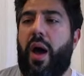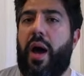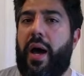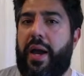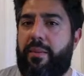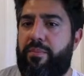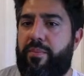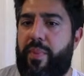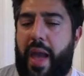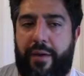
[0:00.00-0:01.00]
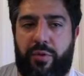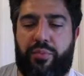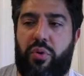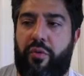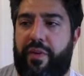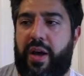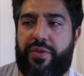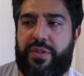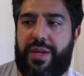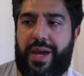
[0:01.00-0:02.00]
I haven't profiled
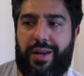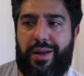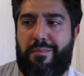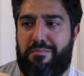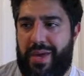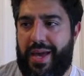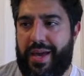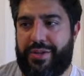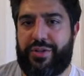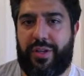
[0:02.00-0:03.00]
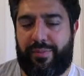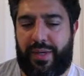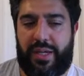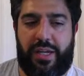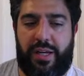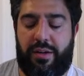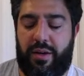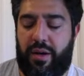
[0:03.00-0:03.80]
this yet. It may actually be,